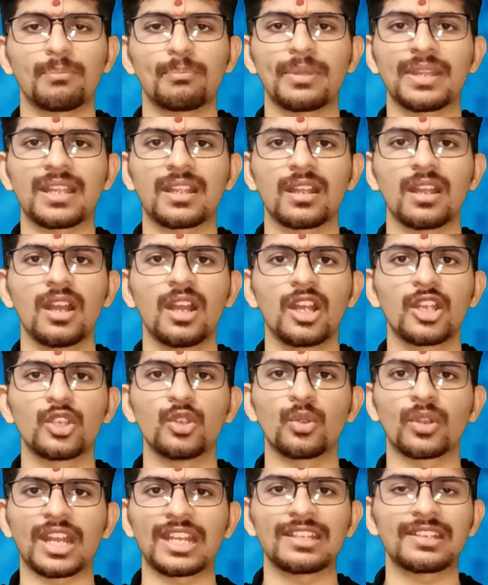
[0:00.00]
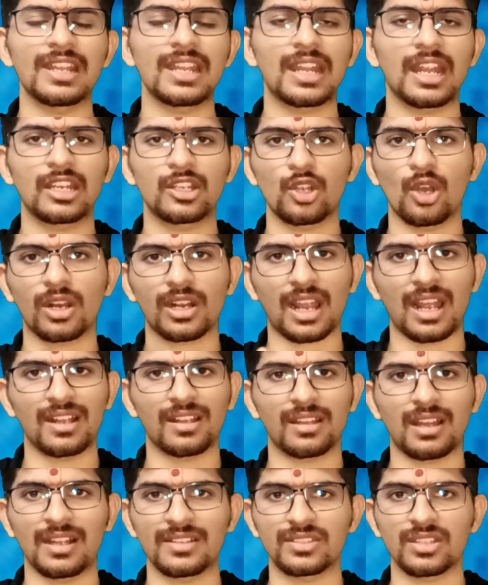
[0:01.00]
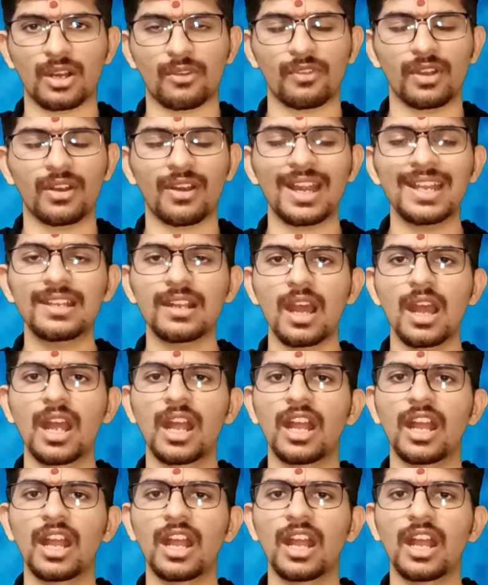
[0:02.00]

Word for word: pick you can take and your answer will right